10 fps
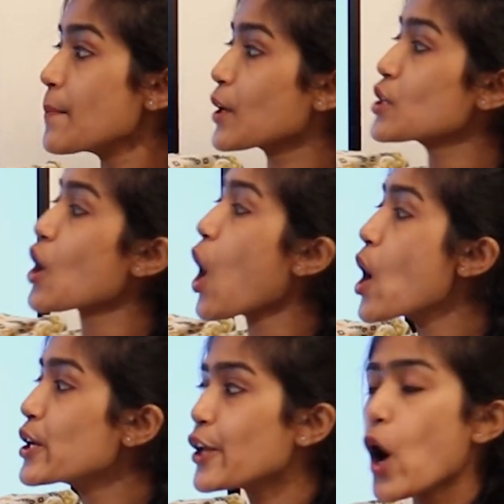Because
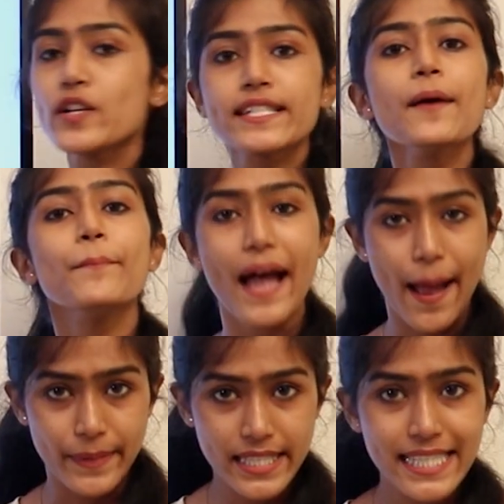all dogs are
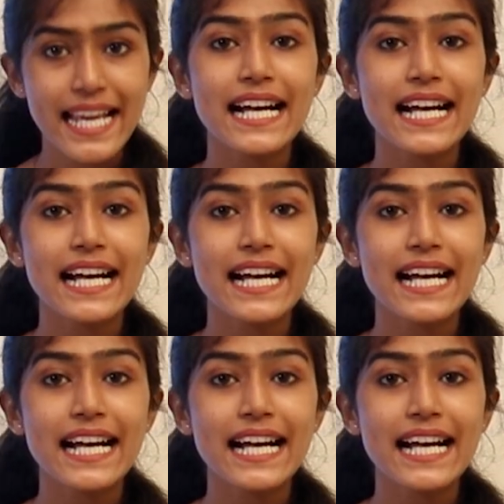mammals